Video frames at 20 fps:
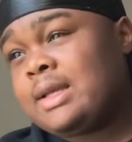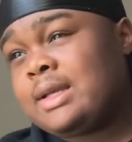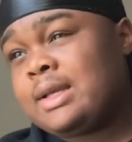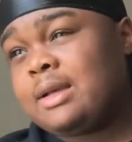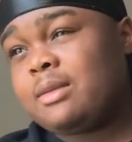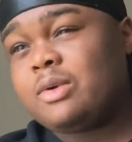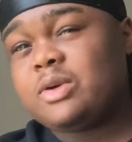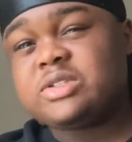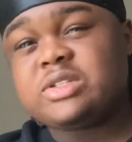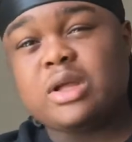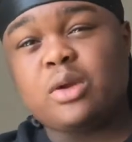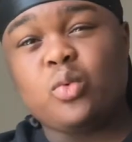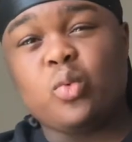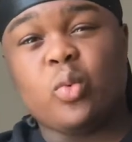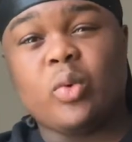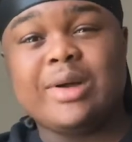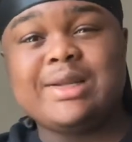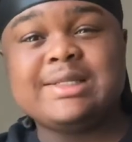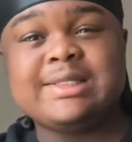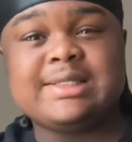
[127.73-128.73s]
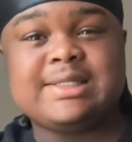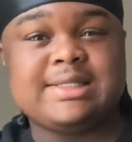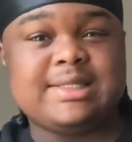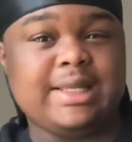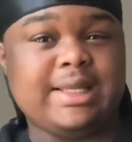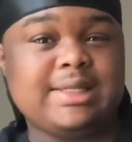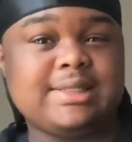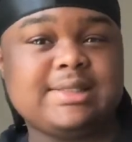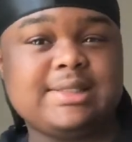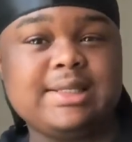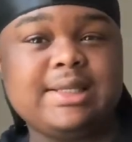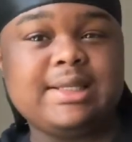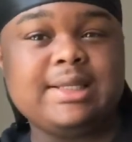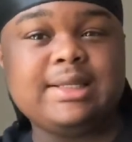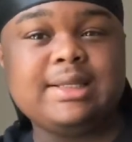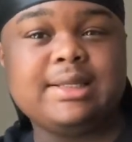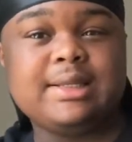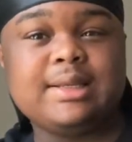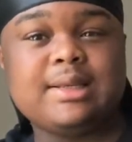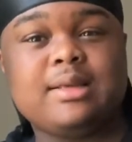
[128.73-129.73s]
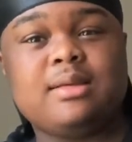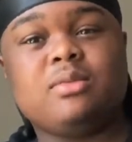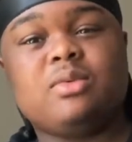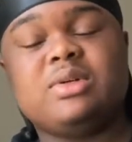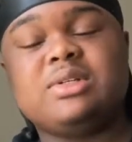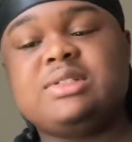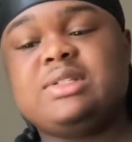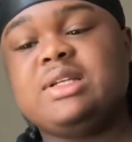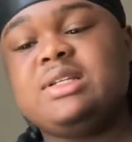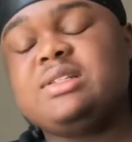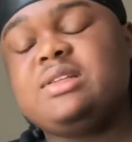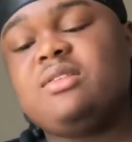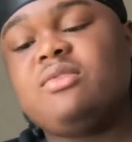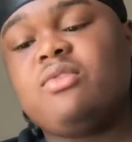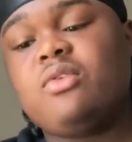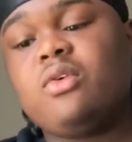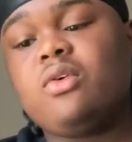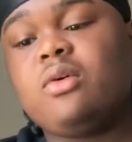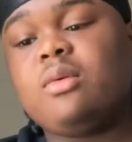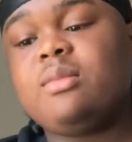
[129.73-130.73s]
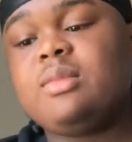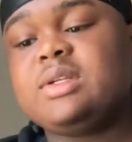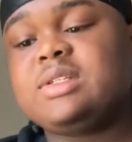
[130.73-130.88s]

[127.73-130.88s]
I'm gonna say 160 for them,